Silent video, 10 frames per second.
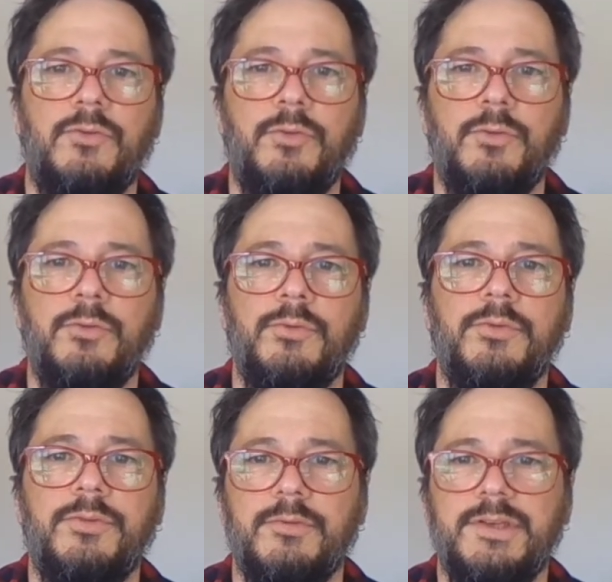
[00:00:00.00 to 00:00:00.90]
Two,
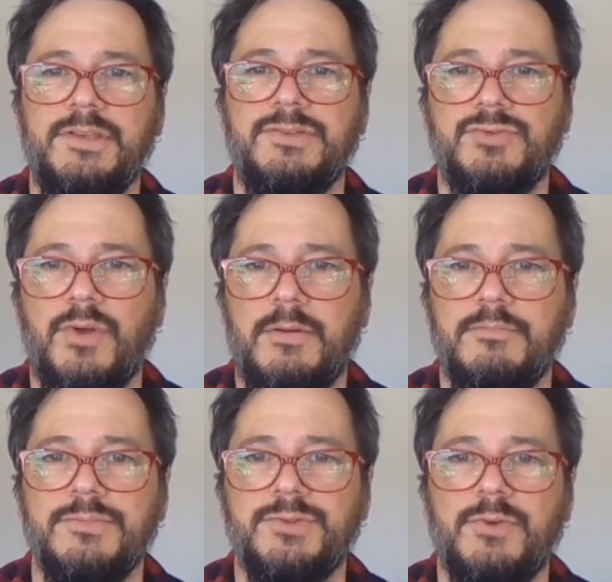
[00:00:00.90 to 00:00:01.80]
three,
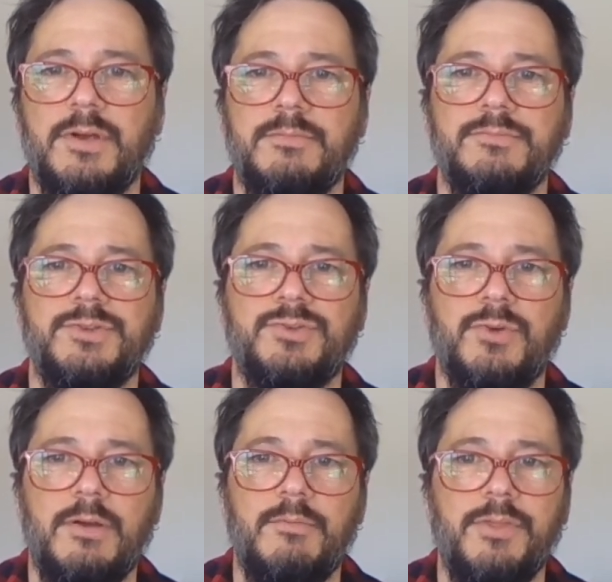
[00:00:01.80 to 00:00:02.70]
strum, strum,
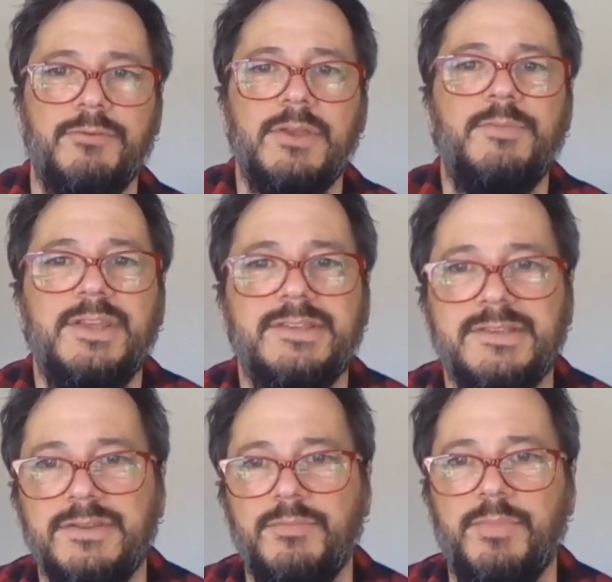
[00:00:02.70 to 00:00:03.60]
strum. Three beats
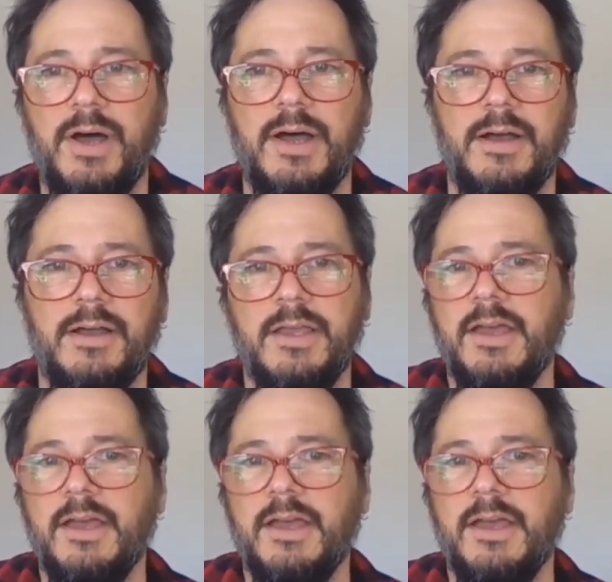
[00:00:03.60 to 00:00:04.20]
to the bar.